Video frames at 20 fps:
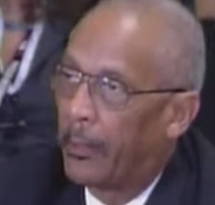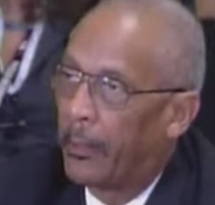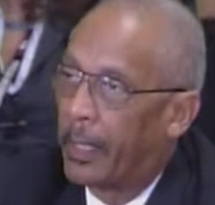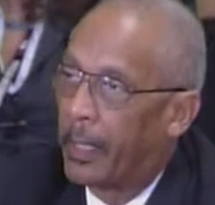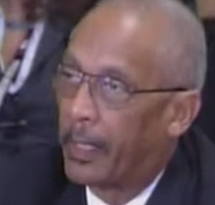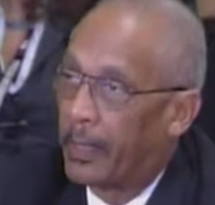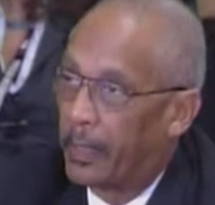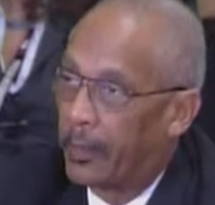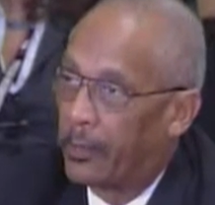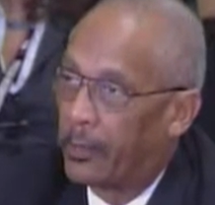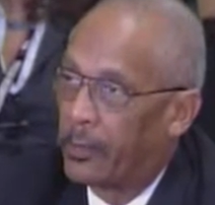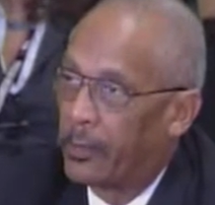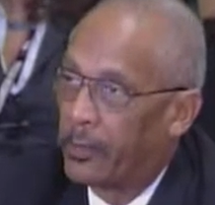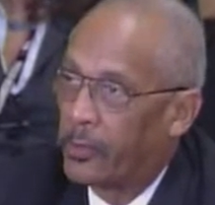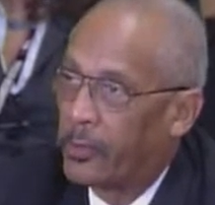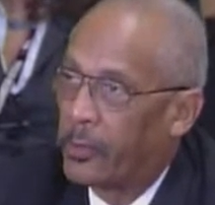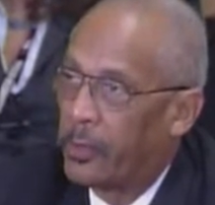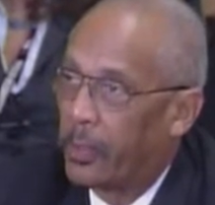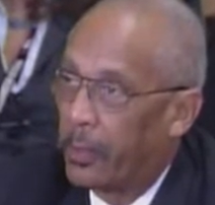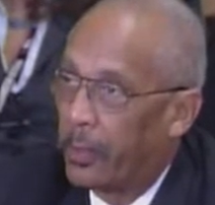By the end of
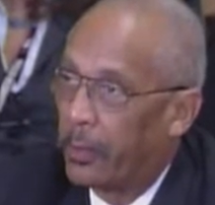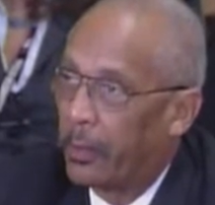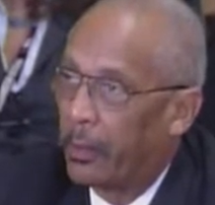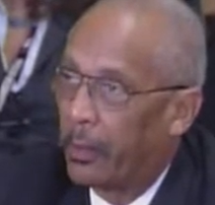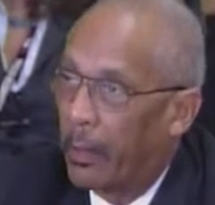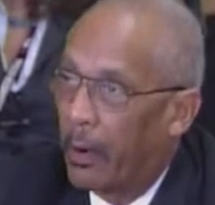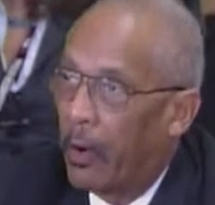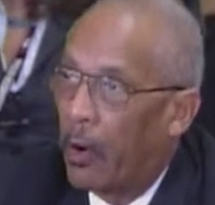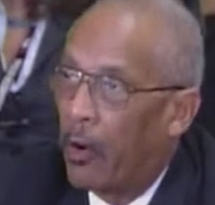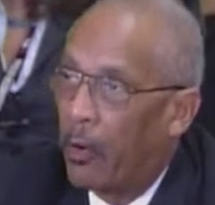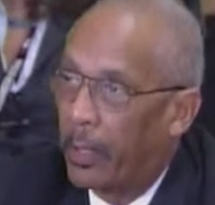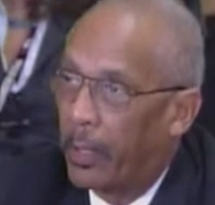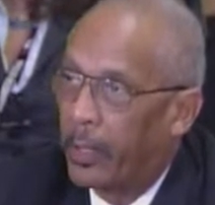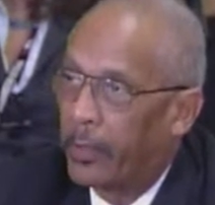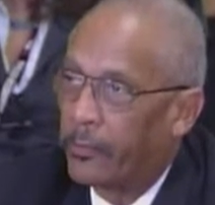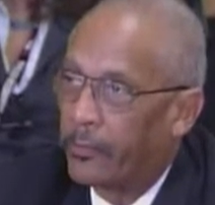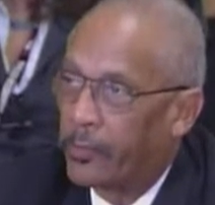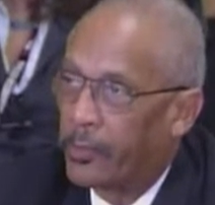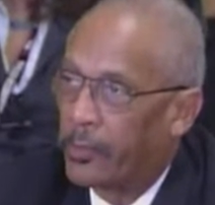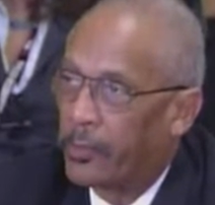this year, all
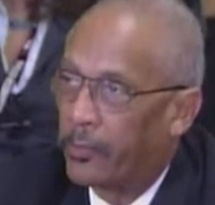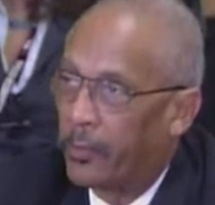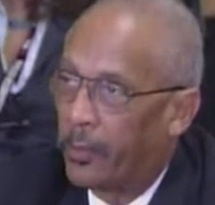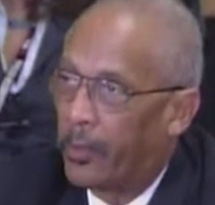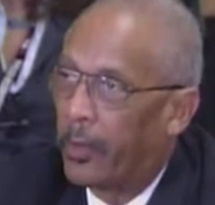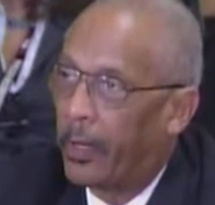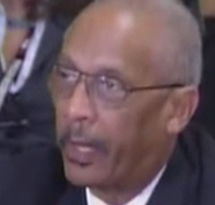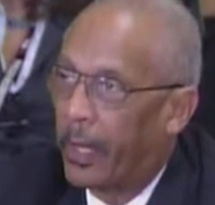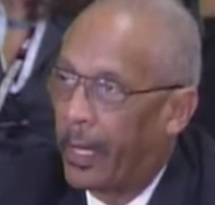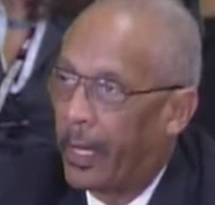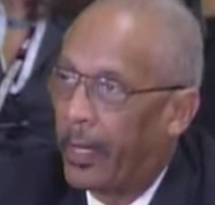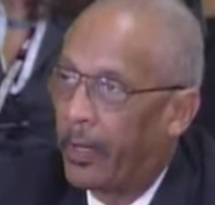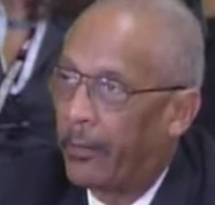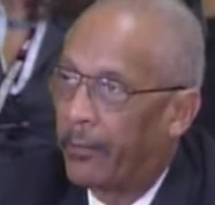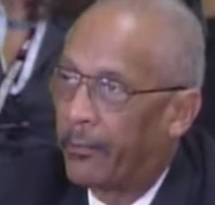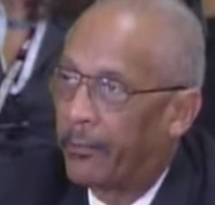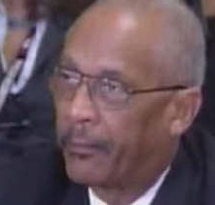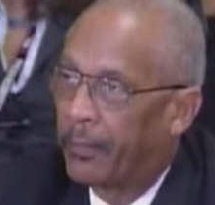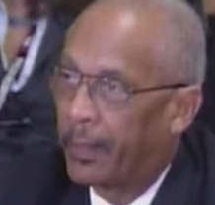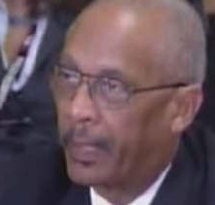countries will
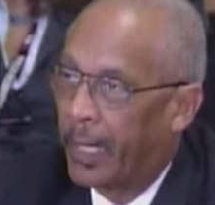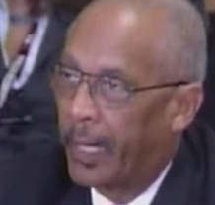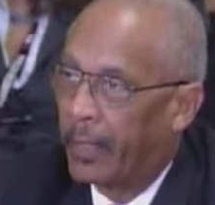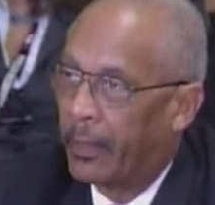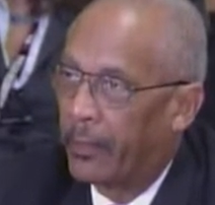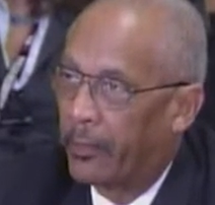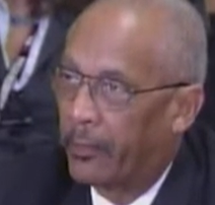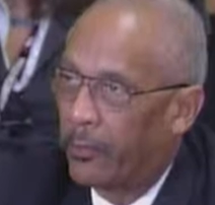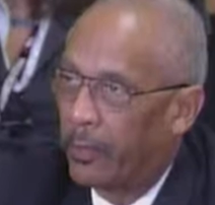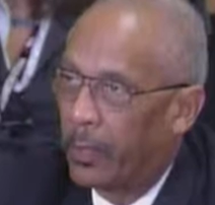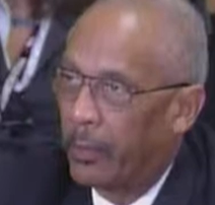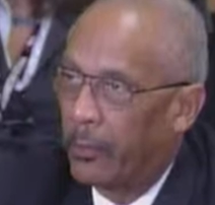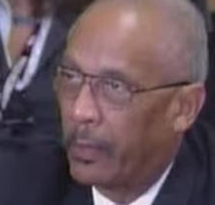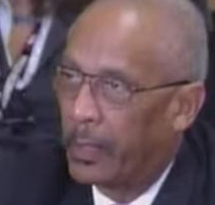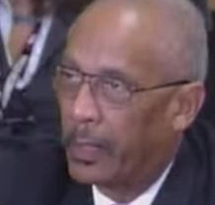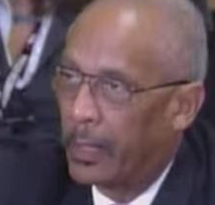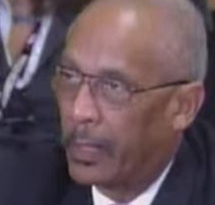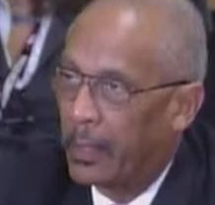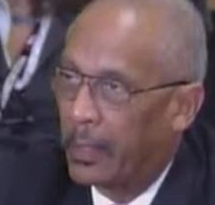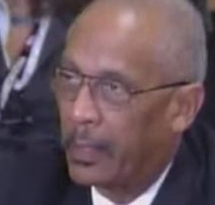have that
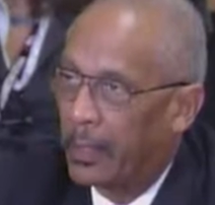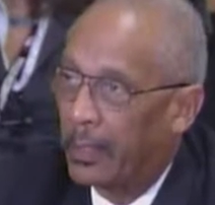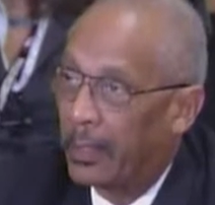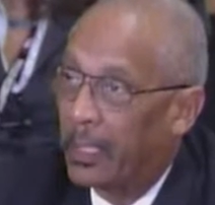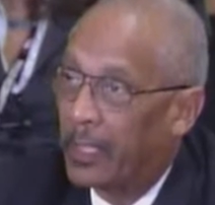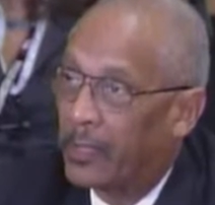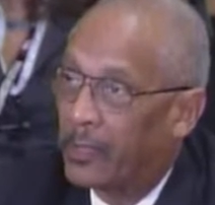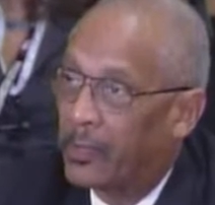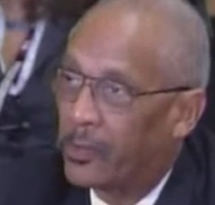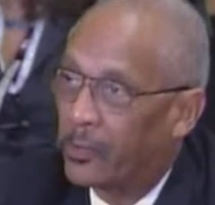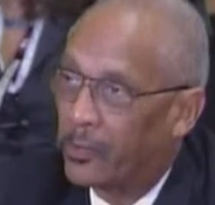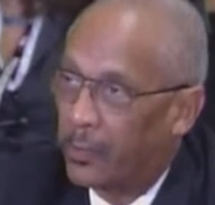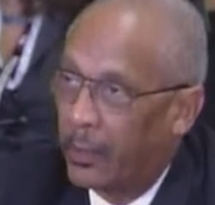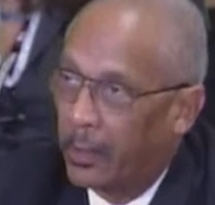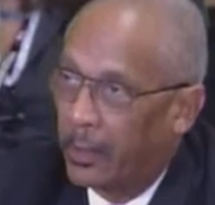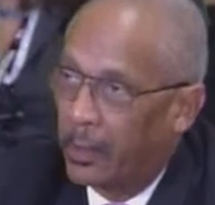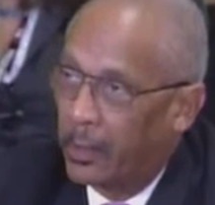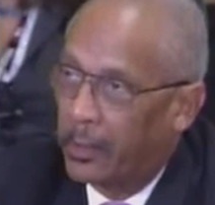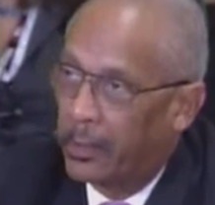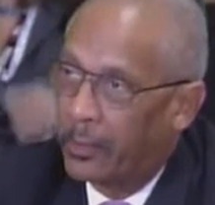agreement, and I think that
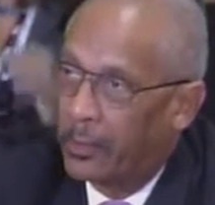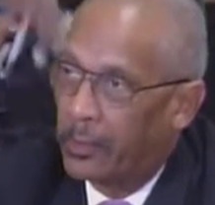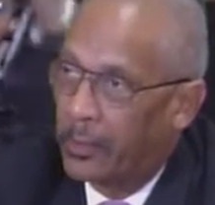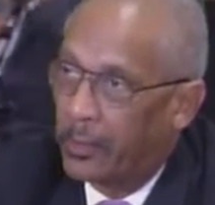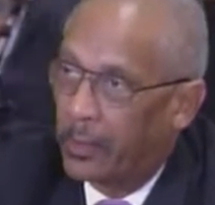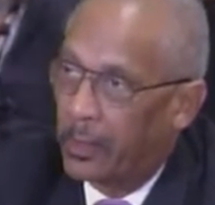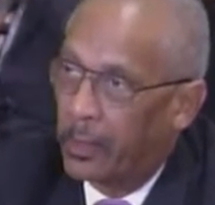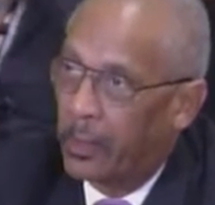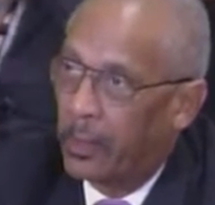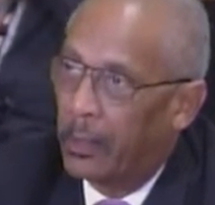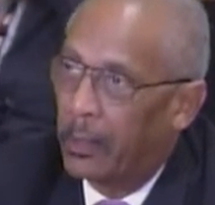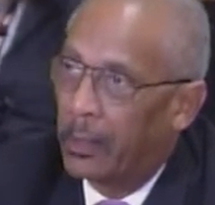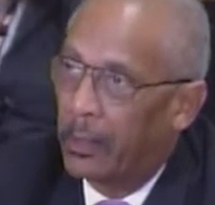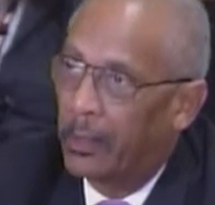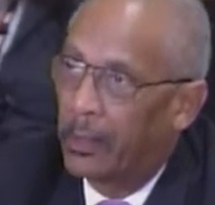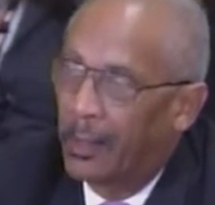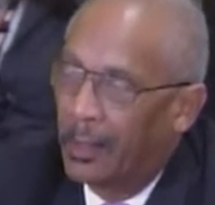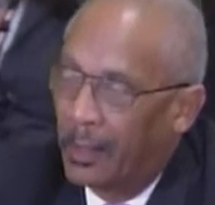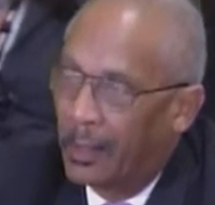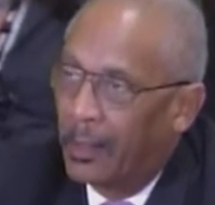strengthens the
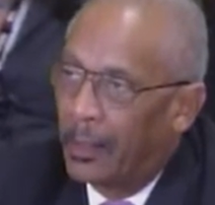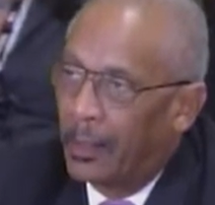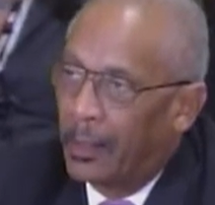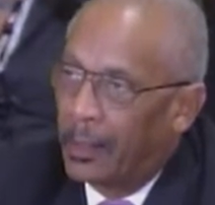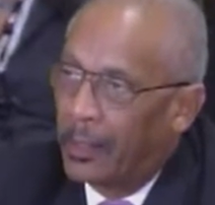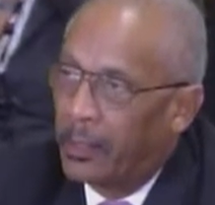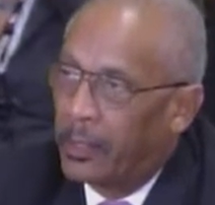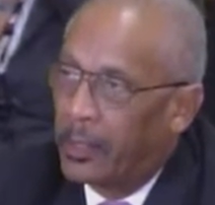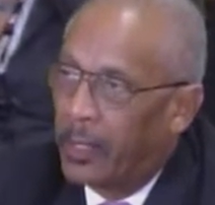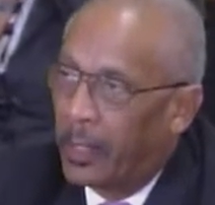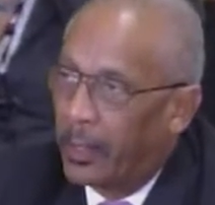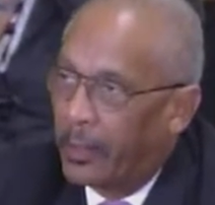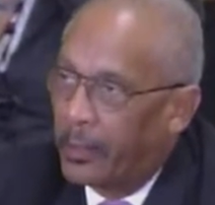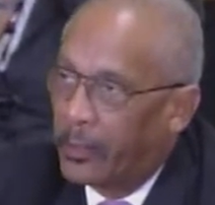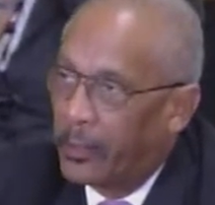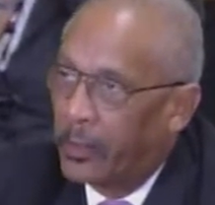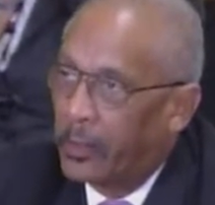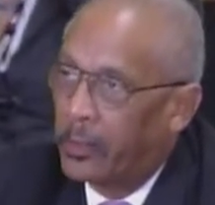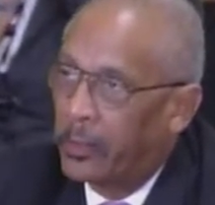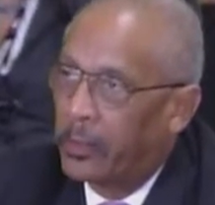
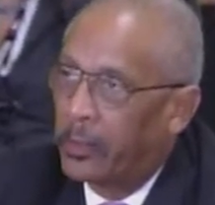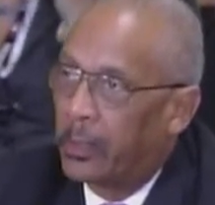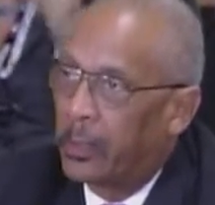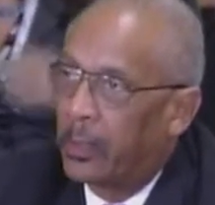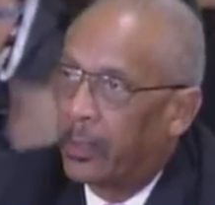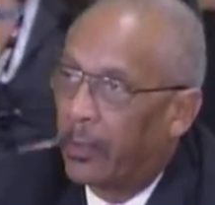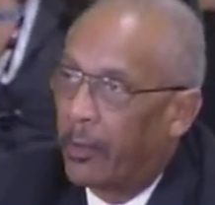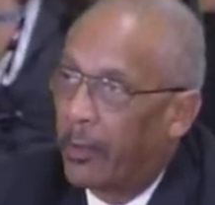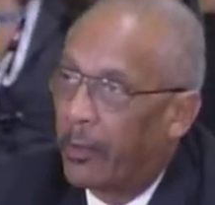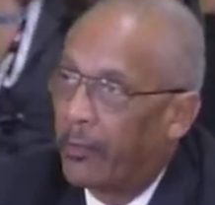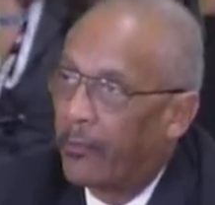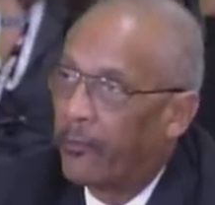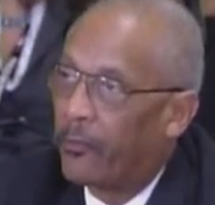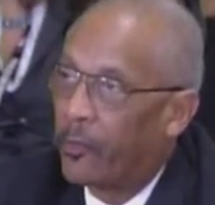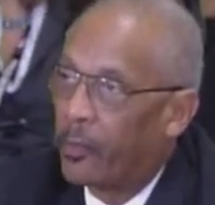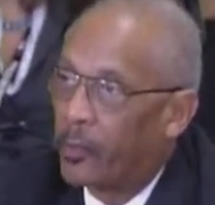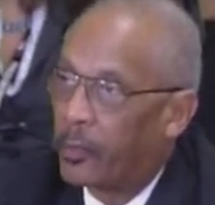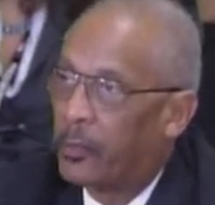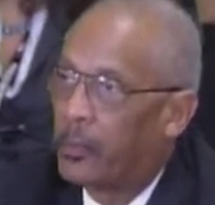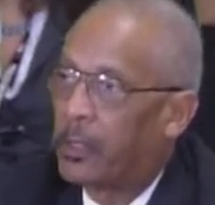intelligence and law
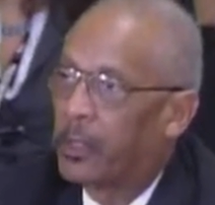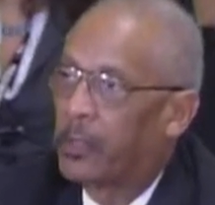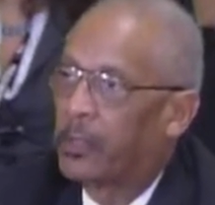enforcement